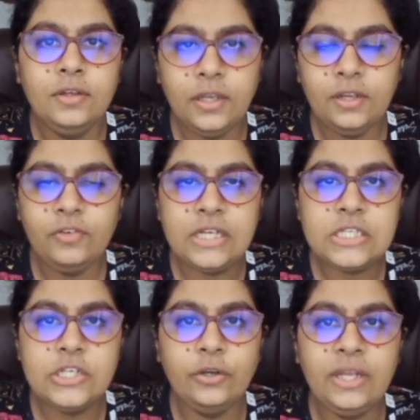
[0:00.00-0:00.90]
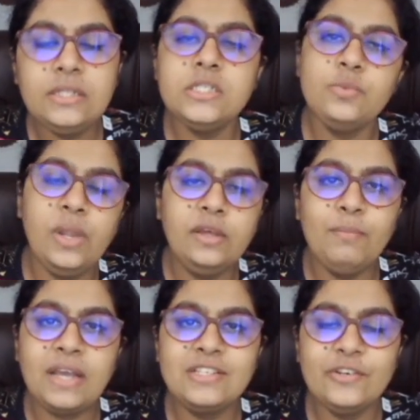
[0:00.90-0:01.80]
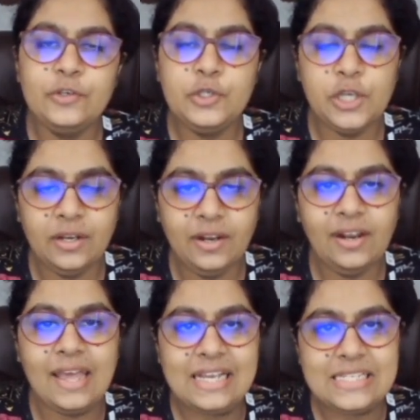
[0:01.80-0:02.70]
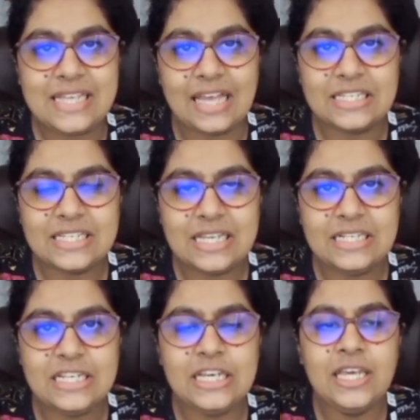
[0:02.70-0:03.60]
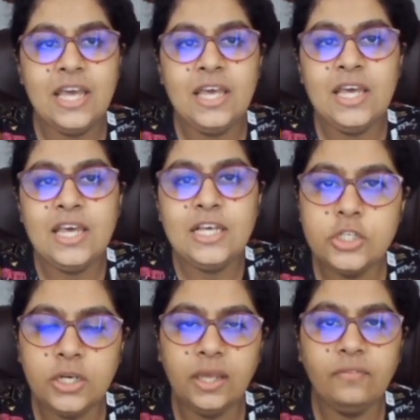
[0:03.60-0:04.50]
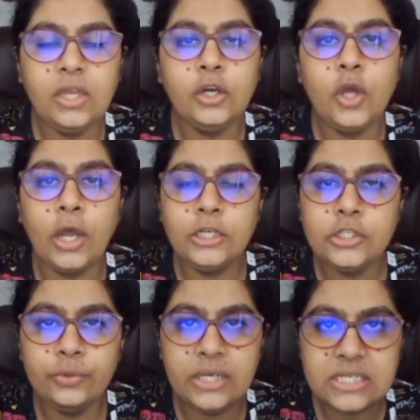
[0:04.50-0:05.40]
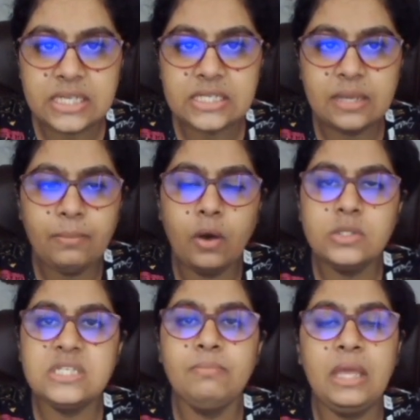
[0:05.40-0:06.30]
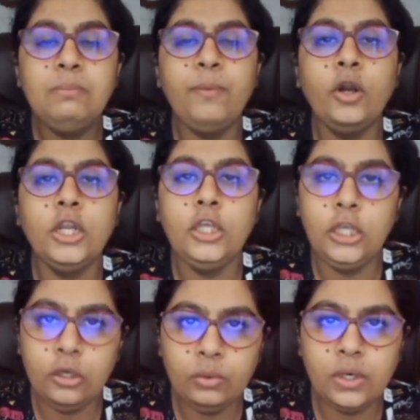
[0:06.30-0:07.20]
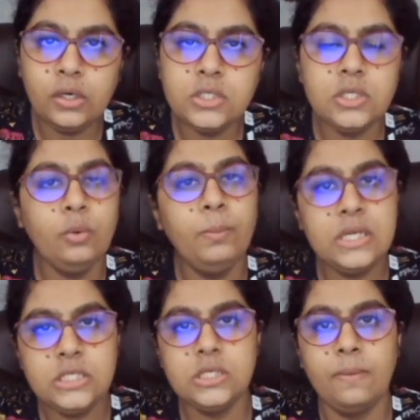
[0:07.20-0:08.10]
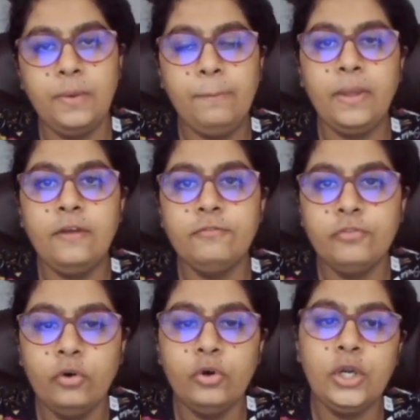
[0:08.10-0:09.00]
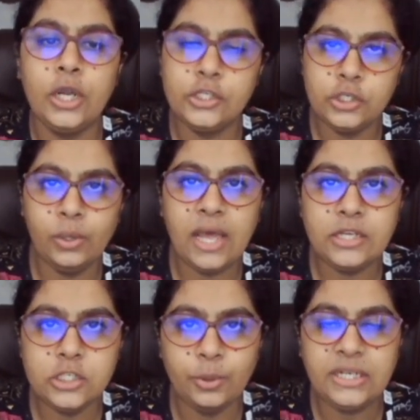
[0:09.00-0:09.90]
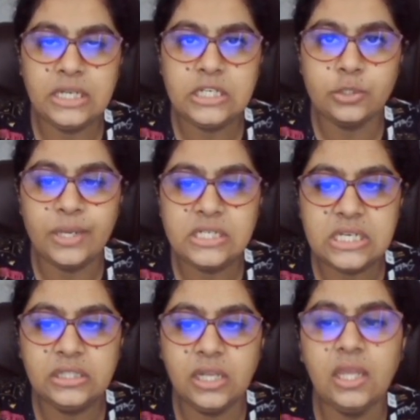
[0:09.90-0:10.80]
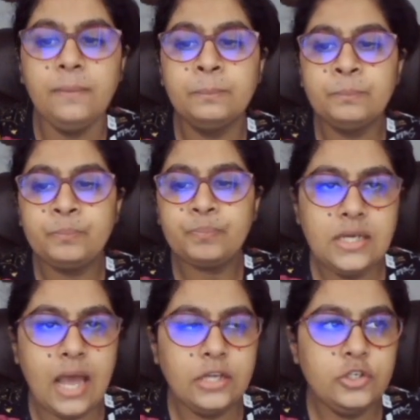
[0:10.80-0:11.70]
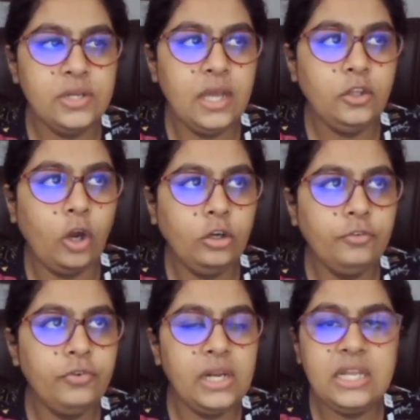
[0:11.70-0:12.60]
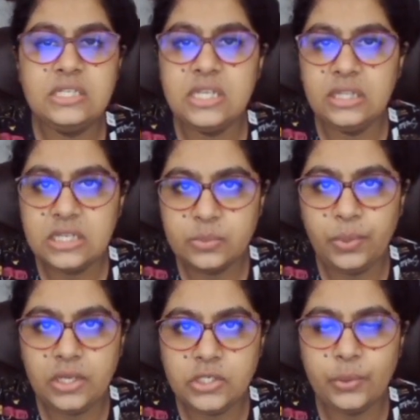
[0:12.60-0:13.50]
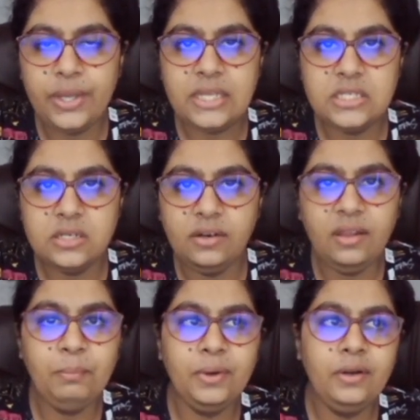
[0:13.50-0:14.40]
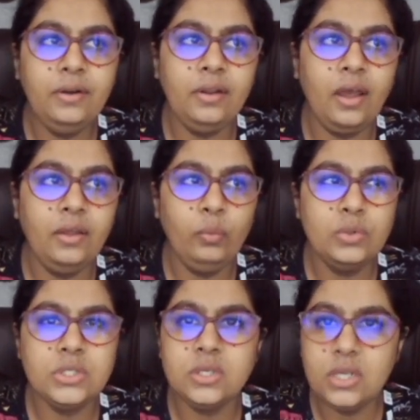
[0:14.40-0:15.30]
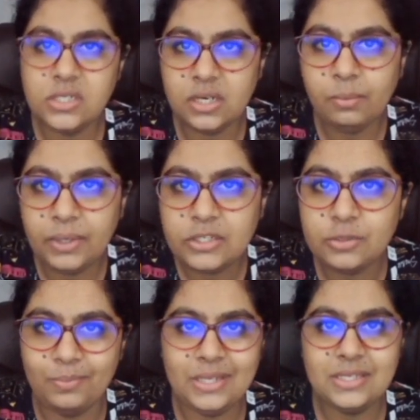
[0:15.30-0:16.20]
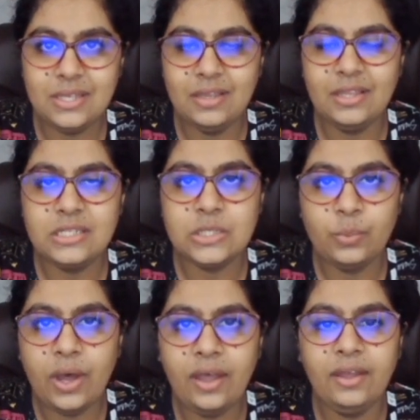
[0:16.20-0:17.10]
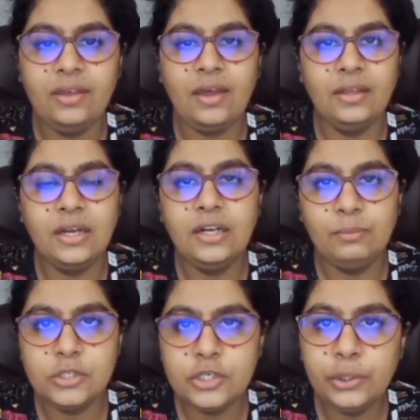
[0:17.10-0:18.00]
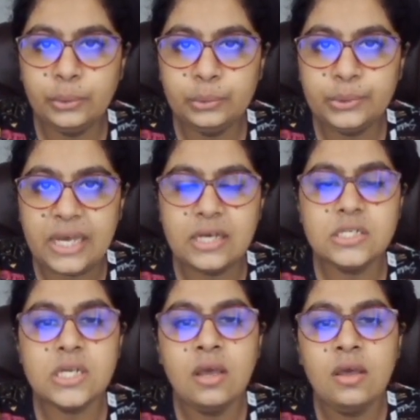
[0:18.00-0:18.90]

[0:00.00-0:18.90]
Good evening, students. Welcome back to our channel Ach'z. So today we are going to discuss about some important cue cards you must prepare for July 2023. Actually, I thought of releasing this video yesterday, but I was little bit busy. That's why I can't able to do that.